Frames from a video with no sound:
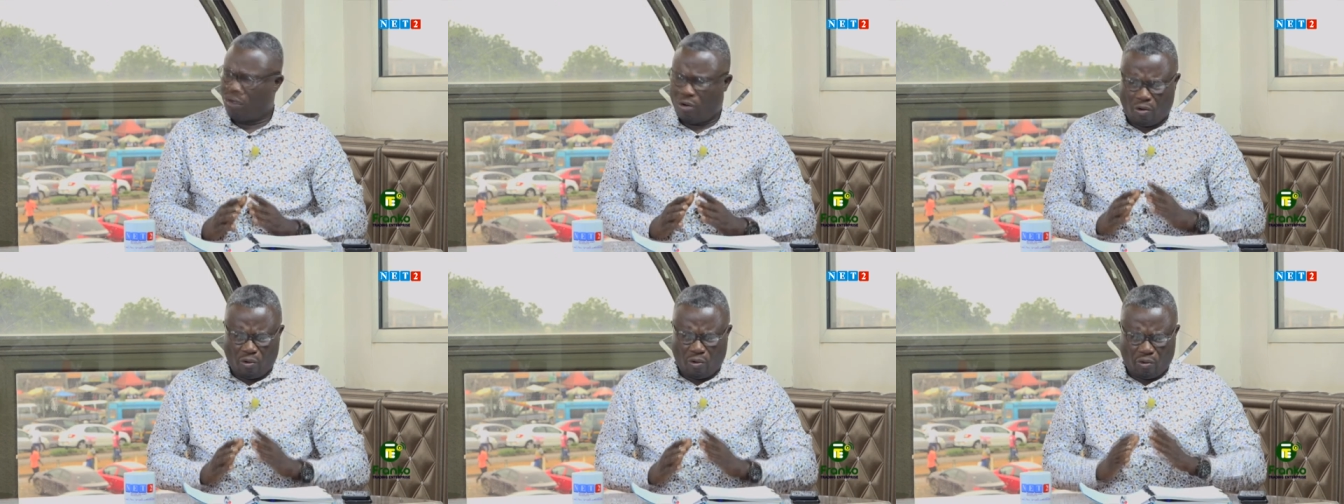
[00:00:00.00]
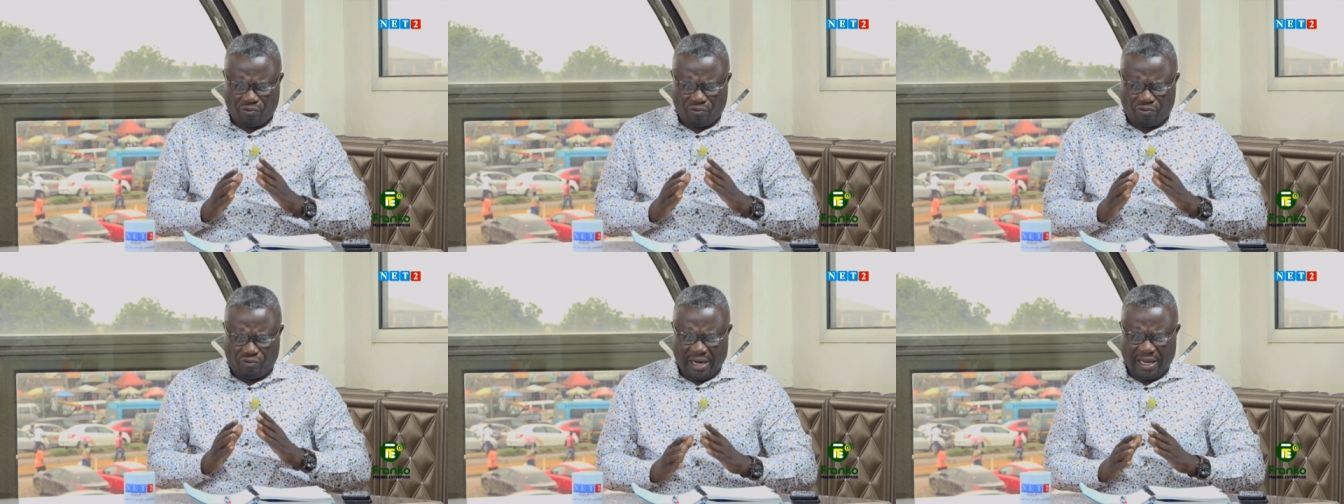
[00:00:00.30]

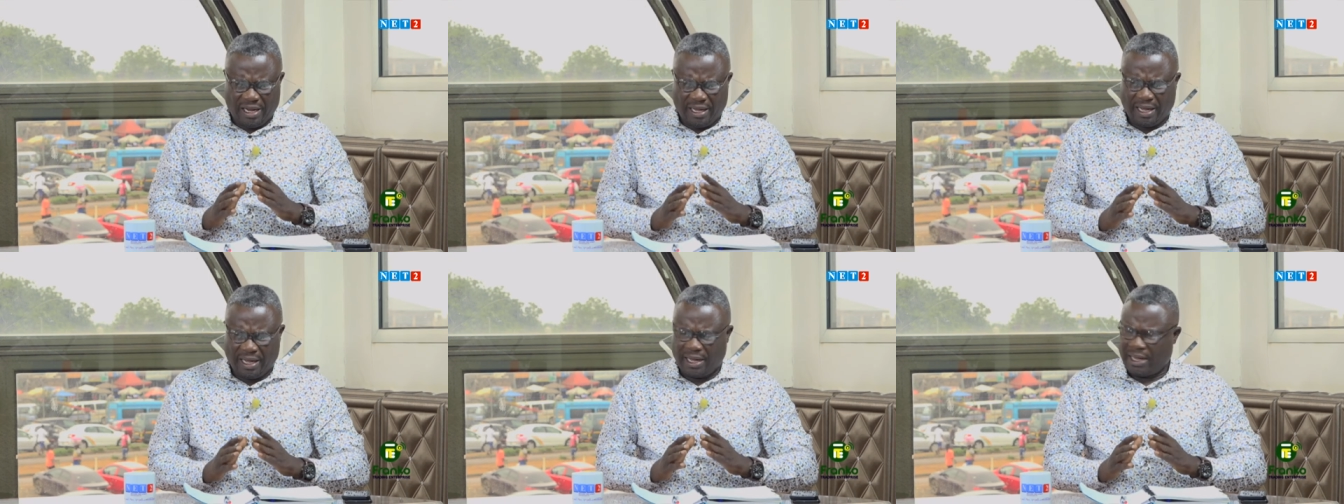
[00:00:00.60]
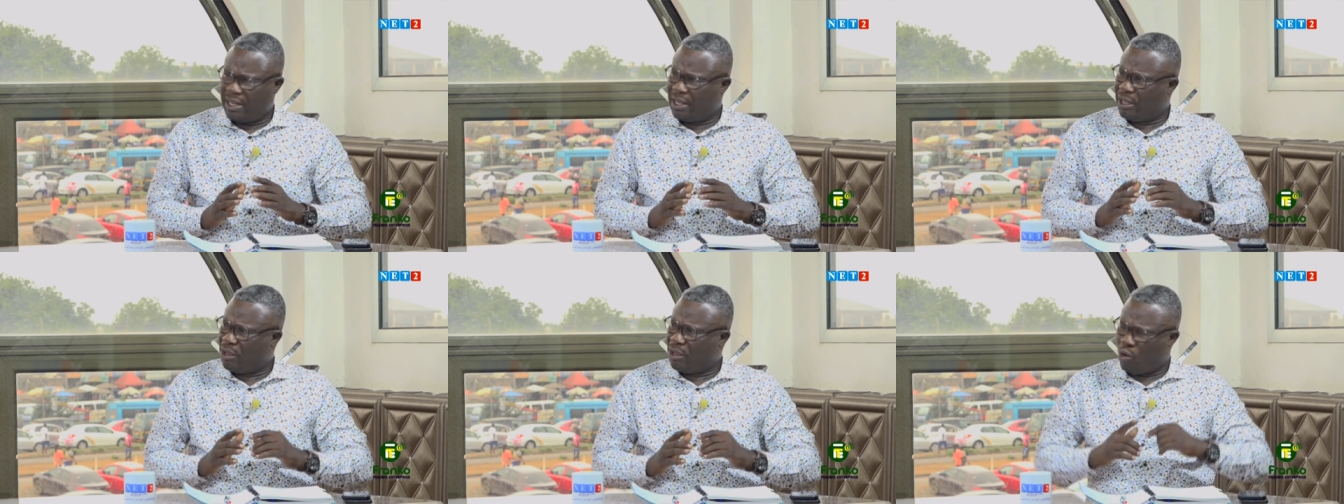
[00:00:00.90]
or
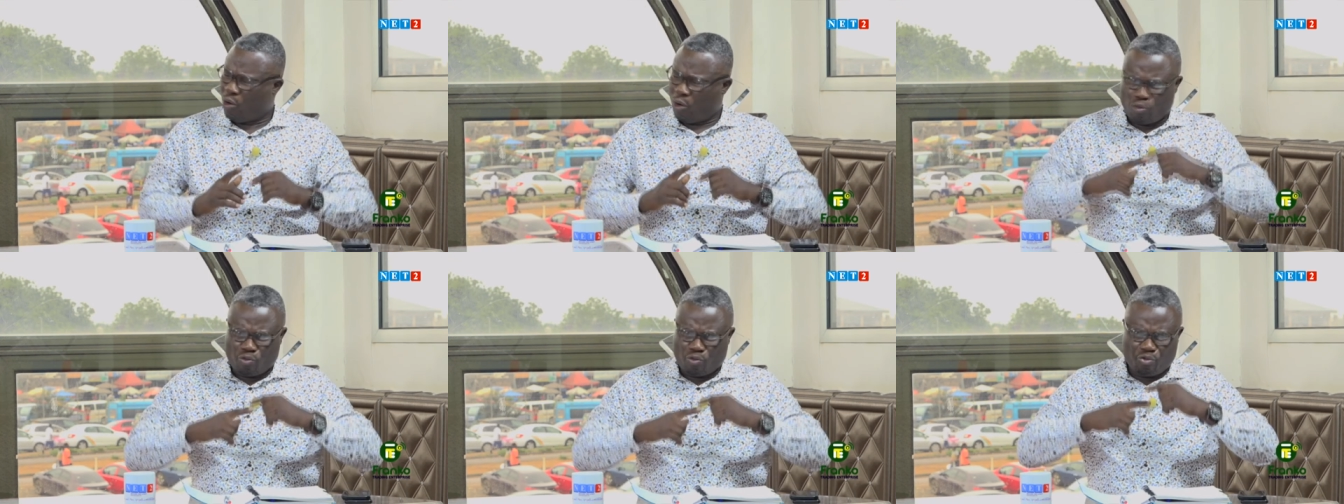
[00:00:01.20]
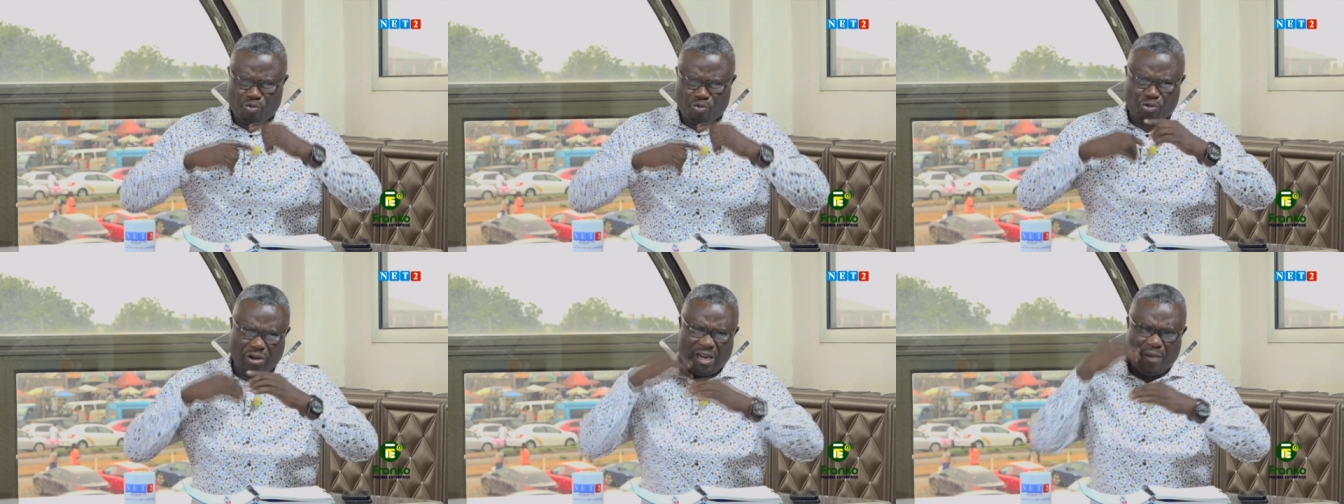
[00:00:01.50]
junior
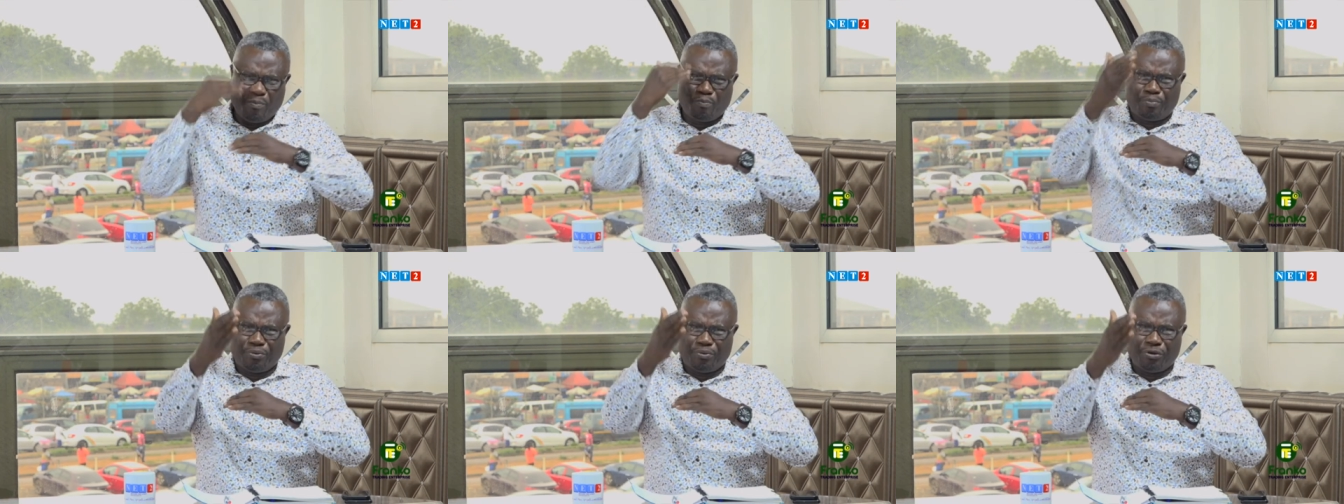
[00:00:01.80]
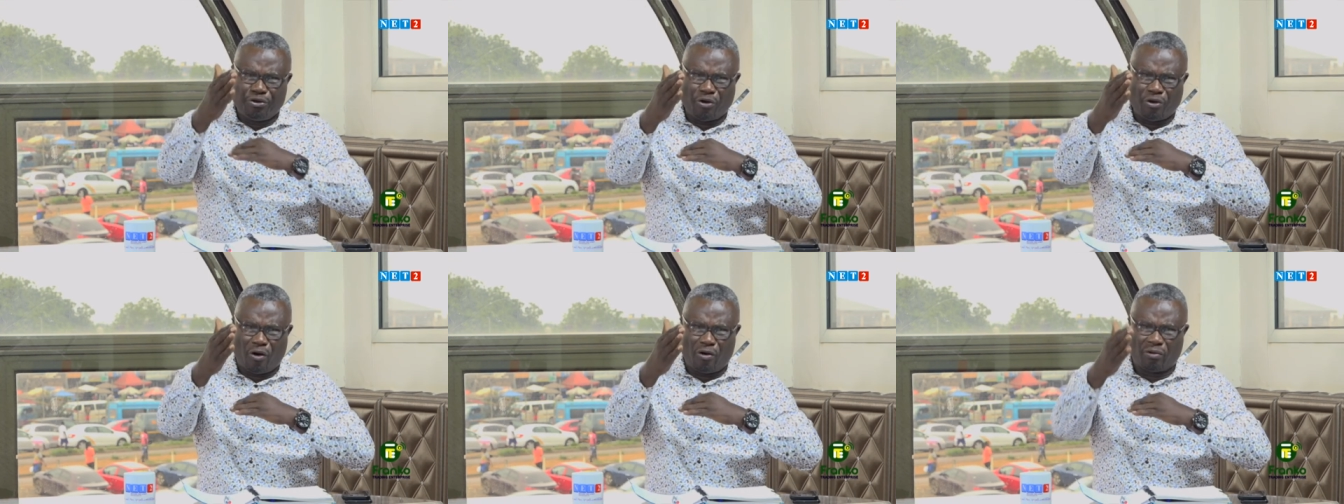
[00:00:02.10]
or journey
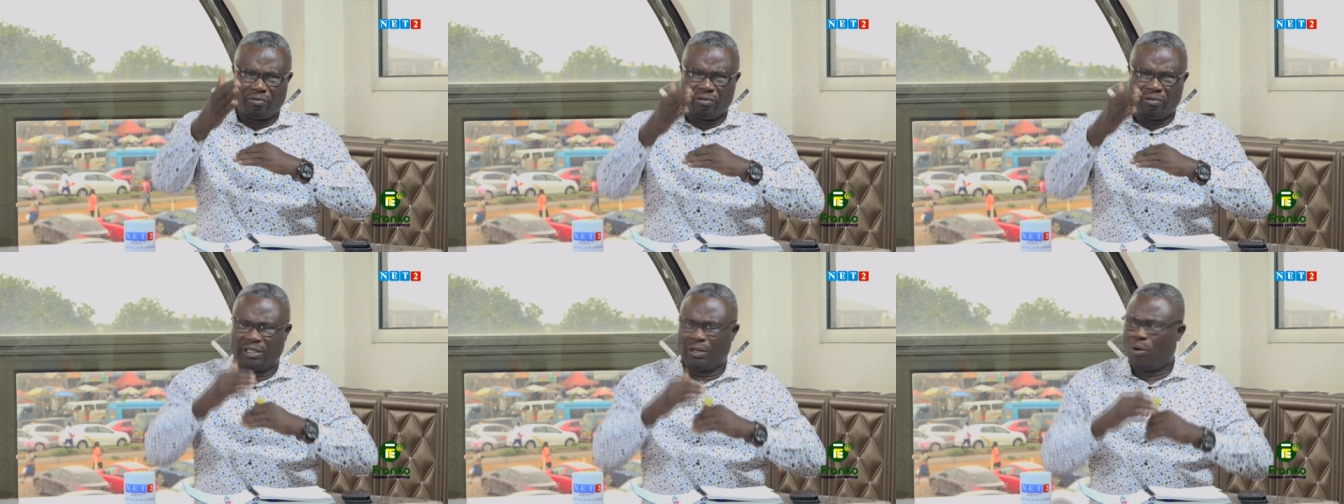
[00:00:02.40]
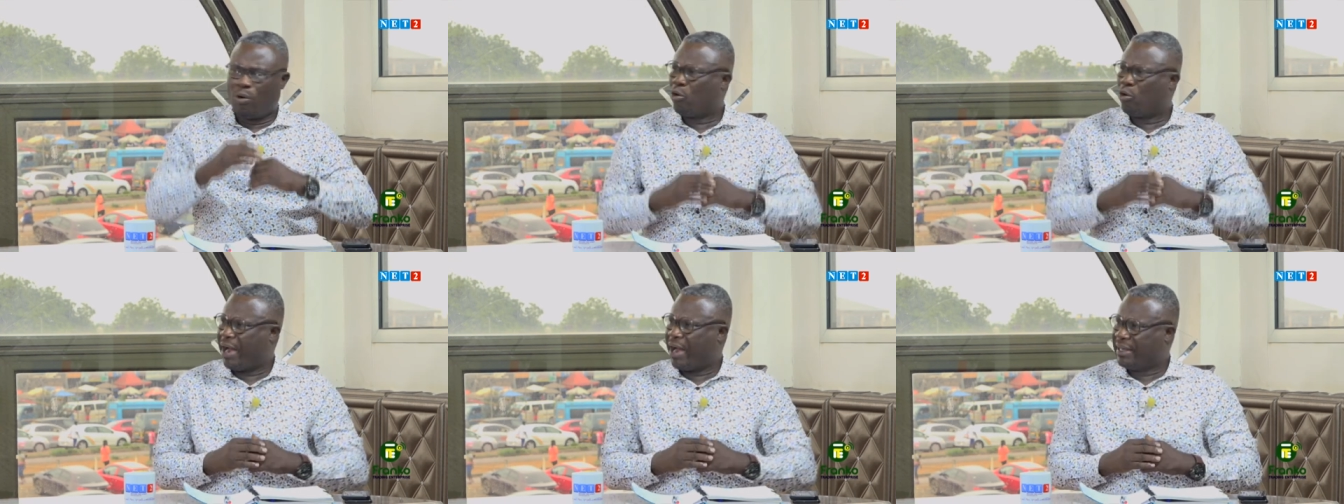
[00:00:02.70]
beyond the
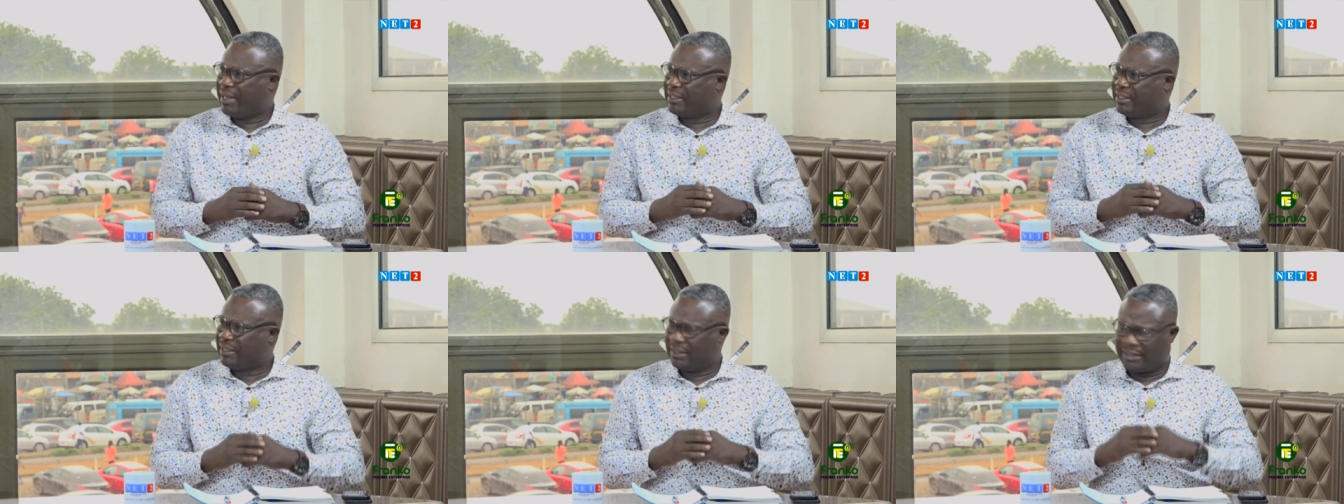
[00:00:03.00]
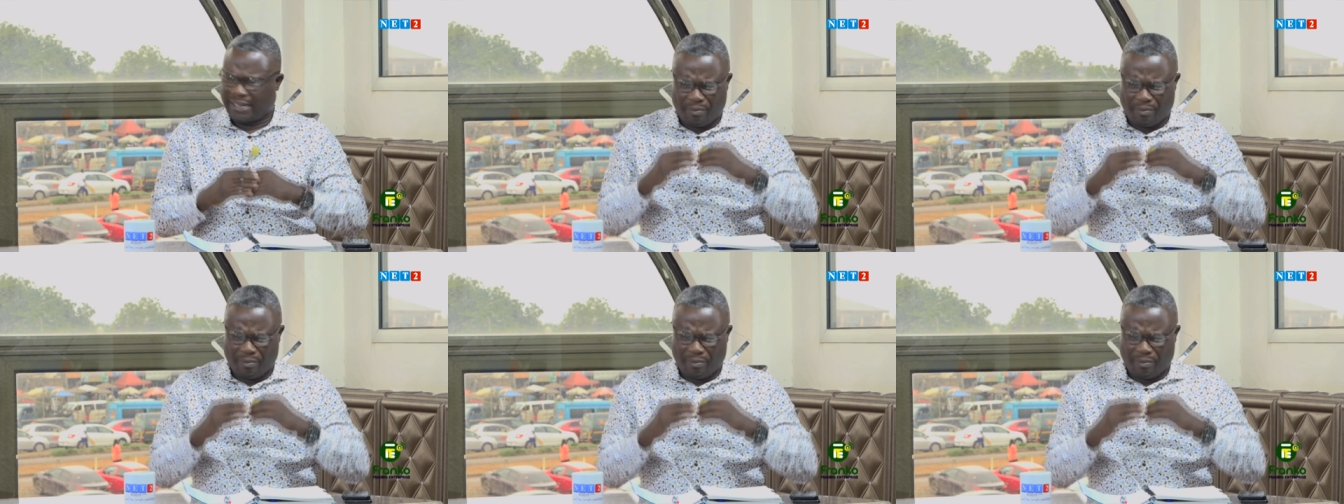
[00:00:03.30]
horizon.